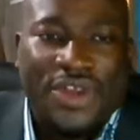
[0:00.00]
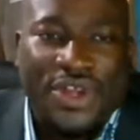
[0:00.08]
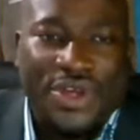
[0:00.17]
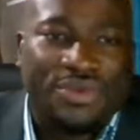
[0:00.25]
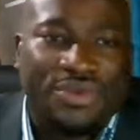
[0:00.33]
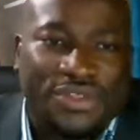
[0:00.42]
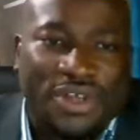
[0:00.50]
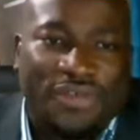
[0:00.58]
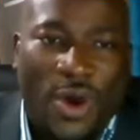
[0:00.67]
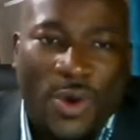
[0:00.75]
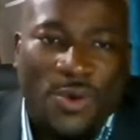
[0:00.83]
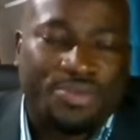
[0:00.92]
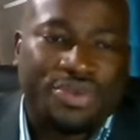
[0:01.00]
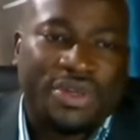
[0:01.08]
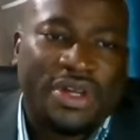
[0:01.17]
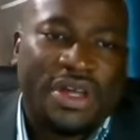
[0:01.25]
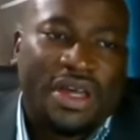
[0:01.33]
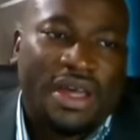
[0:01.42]
news of hope
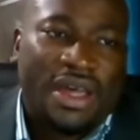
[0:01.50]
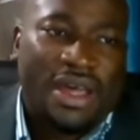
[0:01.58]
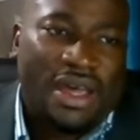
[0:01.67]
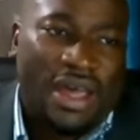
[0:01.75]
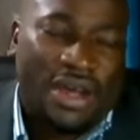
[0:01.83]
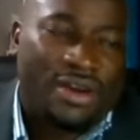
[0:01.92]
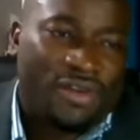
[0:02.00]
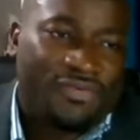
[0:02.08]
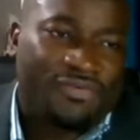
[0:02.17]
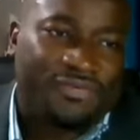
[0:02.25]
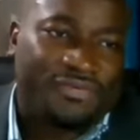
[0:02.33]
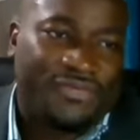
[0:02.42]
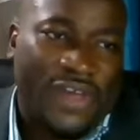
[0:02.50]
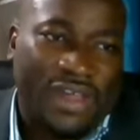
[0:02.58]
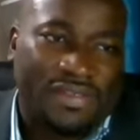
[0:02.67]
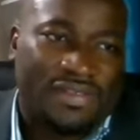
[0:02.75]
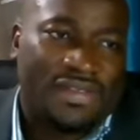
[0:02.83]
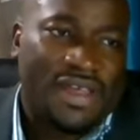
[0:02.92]
and of
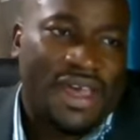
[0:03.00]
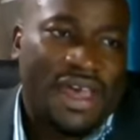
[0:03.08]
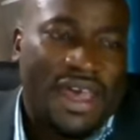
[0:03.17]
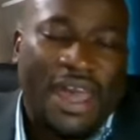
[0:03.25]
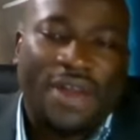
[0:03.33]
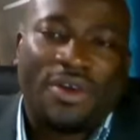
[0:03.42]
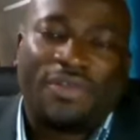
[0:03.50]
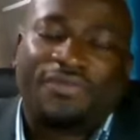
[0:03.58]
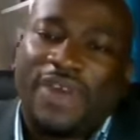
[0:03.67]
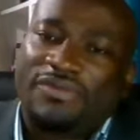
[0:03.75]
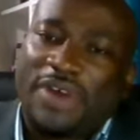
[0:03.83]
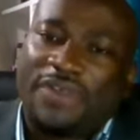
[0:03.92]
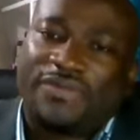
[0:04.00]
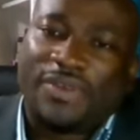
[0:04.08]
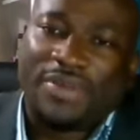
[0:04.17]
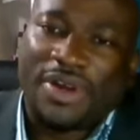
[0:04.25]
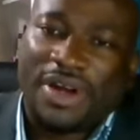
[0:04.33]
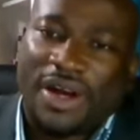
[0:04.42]
faith and of favor
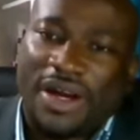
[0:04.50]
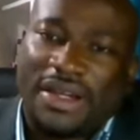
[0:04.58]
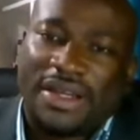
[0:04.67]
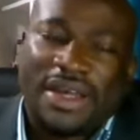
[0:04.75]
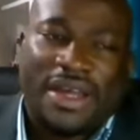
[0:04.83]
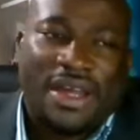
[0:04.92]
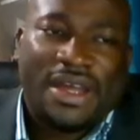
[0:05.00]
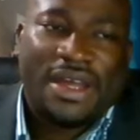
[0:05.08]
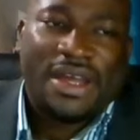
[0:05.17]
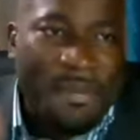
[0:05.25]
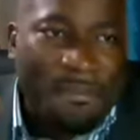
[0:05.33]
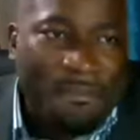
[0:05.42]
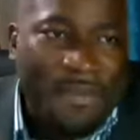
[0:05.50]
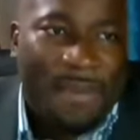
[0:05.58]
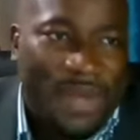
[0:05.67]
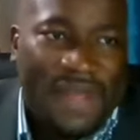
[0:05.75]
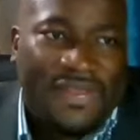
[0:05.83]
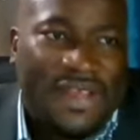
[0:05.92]
from God.
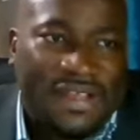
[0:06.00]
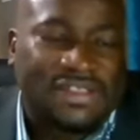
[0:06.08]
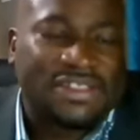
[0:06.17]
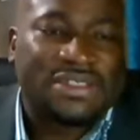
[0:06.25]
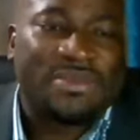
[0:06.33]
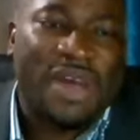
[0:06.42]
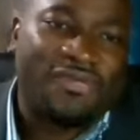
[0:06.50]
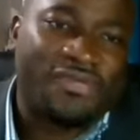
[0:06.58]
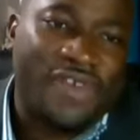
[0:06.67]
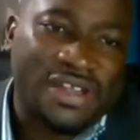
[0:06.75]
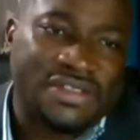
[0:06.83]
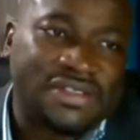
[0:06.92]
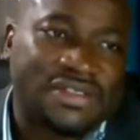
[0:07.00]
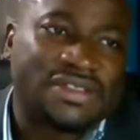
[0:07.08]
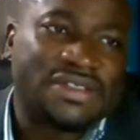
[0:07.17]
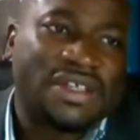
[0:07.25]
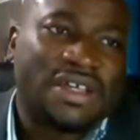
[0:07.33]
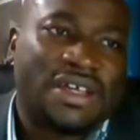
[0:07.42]
Remember this, my
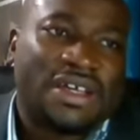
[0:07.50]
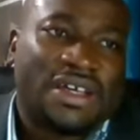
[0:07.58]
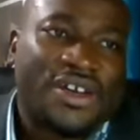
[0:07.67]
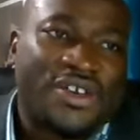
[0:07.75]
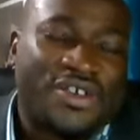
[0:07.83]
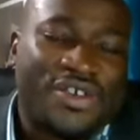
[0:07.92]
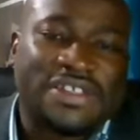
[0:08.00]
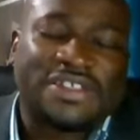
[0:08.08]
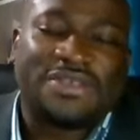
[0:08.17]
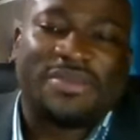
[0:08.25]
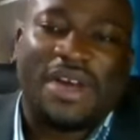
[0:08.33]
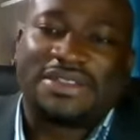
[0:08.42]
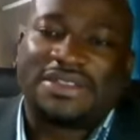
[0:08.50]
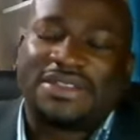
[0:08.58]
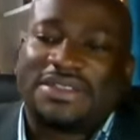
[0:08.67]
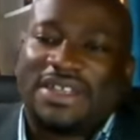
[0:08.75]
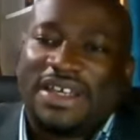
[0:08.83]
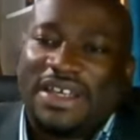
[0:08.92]
friends.
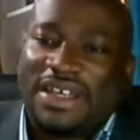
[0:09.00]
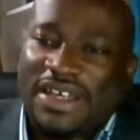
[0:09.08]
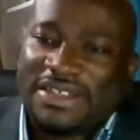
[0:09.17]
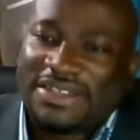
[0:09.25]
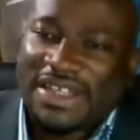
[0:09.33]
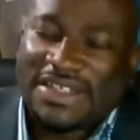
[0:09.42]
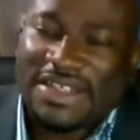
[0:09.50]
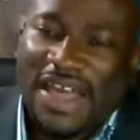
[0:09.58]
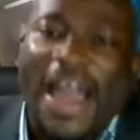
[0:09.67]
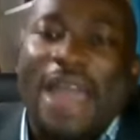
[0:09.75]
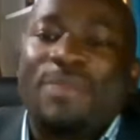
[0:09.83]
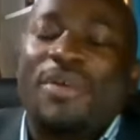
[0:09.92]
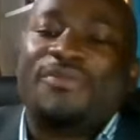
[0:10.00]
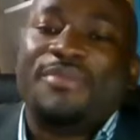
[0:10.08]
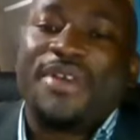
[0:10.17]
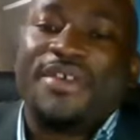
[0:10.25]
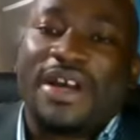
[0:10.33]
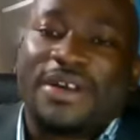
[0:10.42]
Christmas is a time of
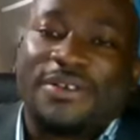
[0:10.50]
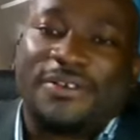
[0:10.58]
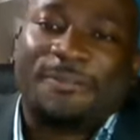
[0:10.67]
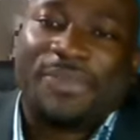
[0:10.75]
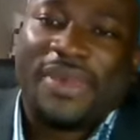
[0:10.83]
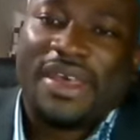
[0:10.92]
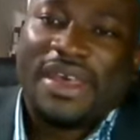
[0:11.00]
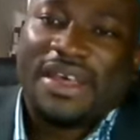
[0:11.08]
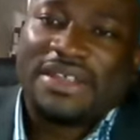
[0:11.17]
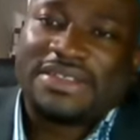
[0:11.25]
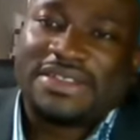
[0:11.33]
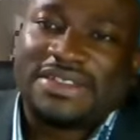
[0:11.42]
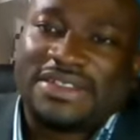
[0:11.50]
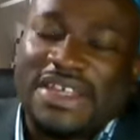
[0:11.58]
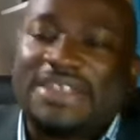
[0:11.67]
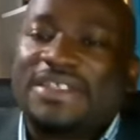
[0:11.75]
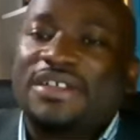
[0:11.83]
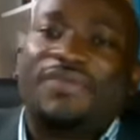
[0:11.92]
miracle, a
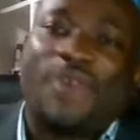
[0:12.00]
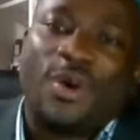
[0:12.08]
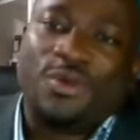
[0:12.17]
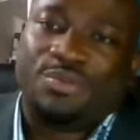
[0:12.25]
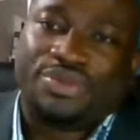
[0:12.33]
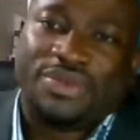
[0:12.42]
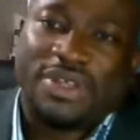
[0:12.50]
season of hope,